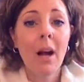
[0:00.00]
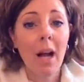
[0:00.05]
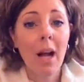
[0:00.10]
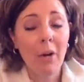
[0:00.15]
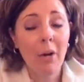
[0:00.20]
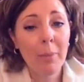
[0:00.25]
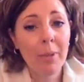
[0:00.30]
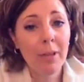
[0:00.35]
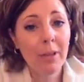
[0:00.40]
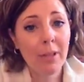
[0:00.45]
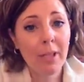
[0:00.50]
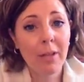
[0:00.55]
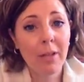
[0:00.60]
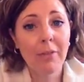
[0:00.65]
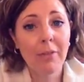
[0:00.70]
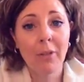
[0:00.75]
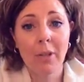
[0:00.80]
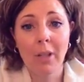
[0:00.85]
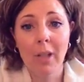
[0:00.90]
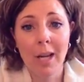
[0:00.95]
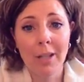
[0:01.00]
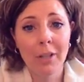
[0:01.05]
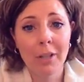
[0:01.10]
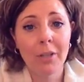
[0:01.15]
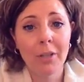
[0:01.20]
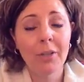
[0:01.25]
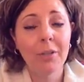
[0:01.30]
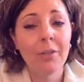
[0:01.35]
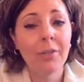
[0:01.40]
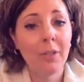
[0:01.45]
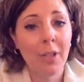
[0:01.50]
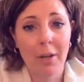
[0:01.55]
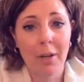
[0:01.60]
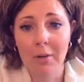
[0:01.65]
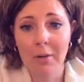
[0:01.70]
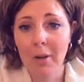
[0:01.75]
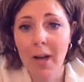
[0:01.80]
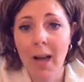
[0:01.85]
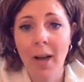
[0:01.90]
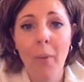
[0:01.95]
I will be looking for logical
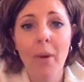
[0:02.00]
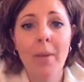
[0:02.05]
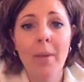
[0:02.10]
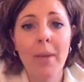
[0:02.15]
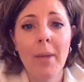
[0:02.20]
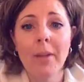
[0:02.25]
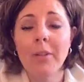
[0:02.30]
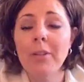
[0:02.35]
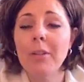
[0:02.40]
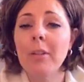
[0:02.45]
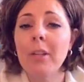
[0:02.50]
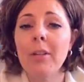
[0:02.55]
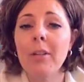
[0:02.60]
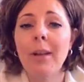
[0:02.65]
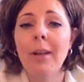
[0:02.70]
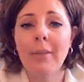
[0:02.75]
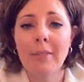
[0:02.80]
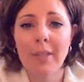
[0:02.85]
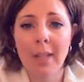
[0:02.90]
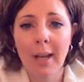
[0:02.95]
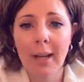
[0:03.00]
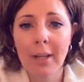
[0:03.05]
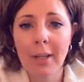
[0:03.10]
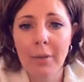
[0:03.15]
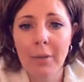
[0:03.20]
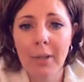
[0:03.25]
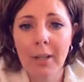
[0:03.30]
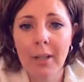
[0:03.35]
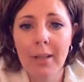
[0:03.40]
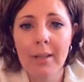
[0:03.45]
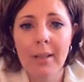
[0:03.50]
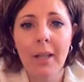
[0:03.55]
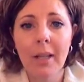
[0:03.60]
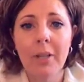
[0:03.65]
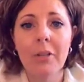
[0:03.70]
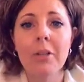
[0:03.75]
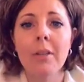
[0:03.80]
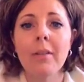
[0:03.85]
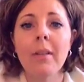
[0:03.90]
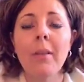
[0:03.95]
flow. I want to make sure that you have tight
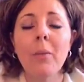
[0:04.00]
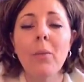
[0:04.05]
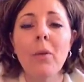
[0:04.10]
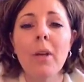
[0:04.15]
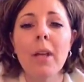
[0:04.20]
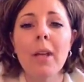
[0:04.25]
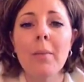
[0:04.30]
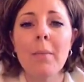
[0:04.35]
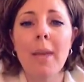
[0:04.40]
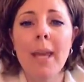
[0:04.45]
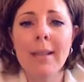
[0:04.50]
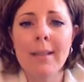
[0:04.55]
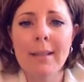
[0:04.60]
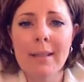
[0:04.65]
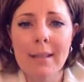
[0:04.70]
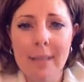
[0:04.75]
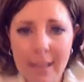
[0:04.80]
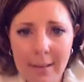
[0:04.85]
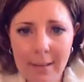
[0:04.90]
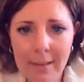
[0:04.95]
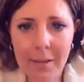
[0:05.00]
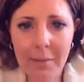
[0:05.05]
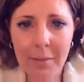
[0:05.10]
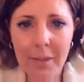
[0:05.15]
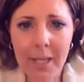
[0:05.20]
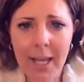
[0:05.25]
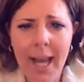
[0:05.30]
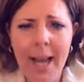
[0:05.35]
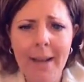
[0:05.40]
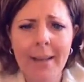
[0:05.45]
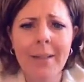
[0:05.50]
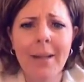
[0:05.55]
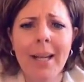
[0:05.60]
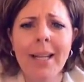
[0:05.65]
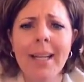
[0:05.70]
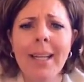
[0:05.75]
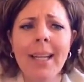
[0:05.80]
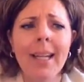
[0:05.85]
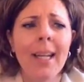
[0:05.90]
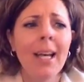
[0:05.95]
organization, that it makes sense to me. How did
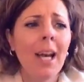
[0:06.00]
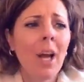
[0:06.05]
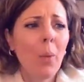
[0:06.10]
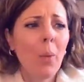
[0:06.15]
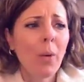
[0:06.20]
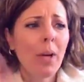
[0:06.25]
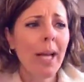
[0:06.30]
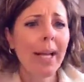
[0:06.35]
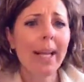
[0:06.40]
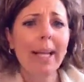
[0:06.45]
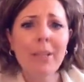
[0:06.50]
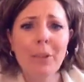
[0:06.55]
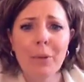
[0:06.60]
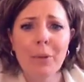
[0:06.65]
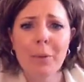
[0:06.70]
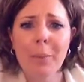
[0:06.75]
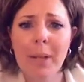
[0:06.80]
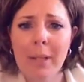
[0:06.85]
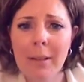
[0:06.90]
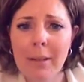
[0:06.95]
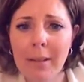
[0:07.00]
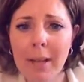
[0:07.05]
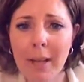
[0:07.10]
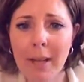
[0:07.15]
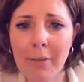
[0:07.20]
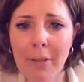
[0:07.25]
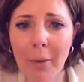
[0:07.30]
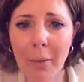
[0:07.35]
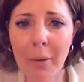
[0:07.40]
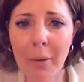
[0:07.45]
I get, when I get to a paragraph, I